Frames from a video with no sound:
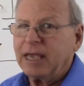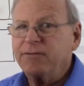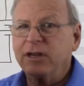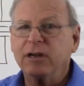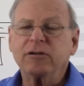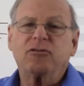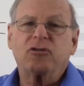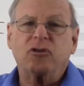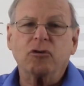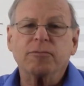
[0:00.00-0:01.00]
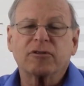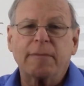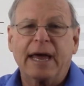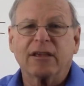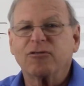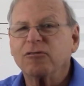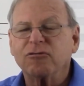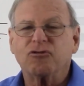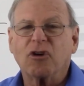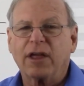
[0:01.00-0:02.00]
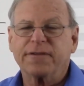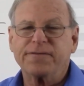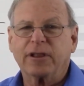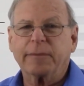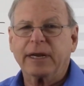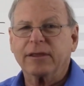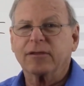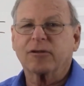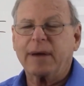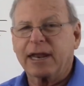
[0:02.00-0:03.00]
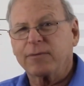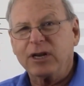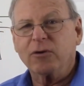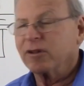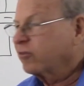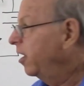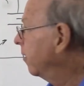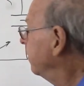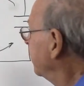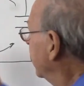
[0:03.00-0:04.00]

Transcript: even in tube schematics, you don't draw the filament in the schematic. We know it's there.